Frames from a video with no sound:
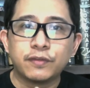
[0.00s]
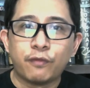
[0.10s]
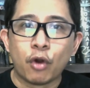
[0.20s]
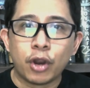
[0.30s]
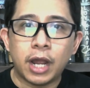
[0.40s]

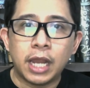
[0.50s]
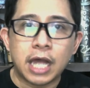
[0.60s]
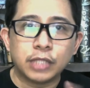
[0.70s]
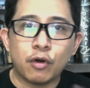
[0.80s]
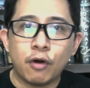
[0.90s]
for a
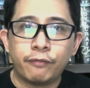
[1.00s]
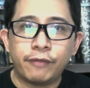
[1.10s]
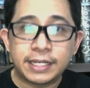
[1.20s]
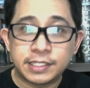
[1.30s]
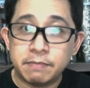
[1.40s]
lot of
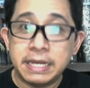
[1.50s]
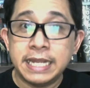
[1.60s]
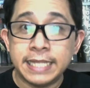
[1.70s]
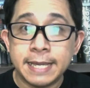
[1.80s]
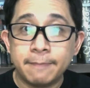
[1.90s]

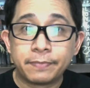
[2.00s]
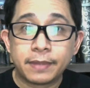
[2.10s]
flexibility